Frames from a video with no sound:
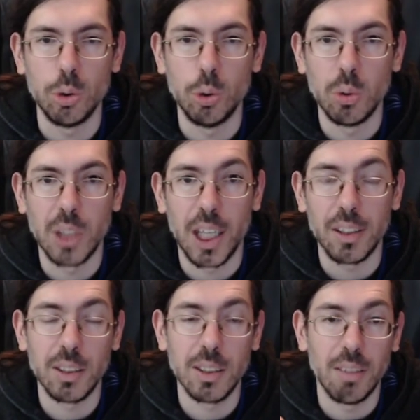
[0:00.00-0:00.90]
do
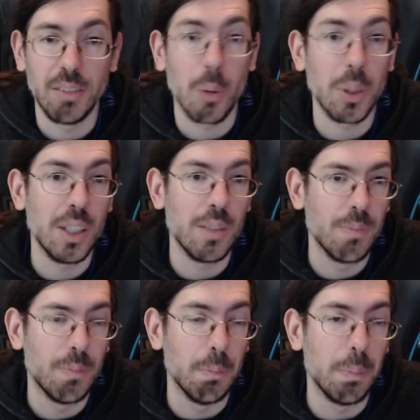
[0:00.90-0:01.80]
like a very
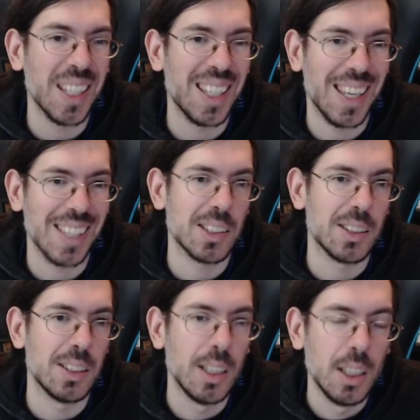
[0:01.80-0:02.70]
big hit